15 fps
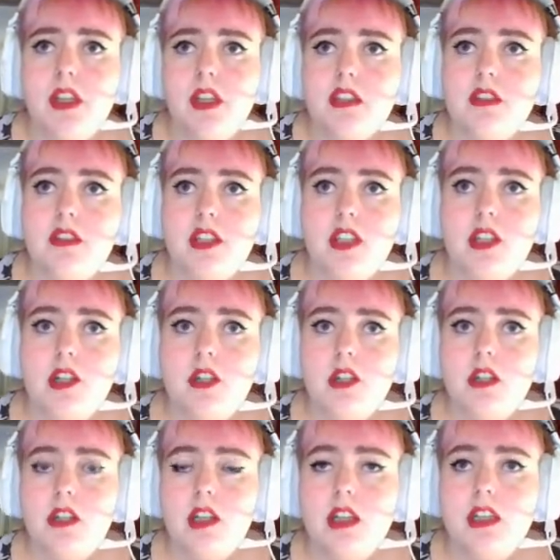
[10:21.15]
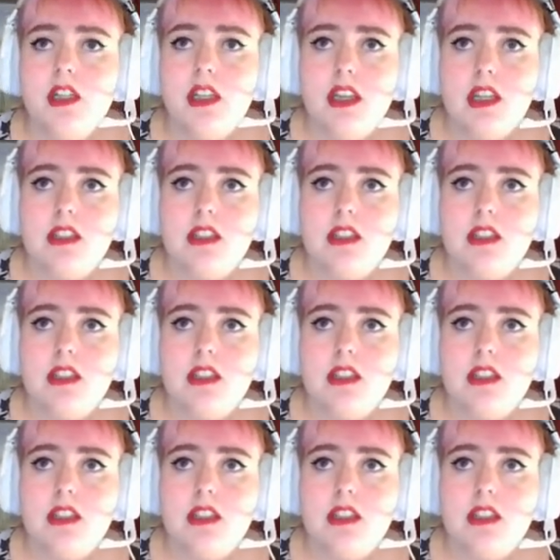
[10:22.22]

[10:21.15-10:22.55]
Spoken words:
So they are like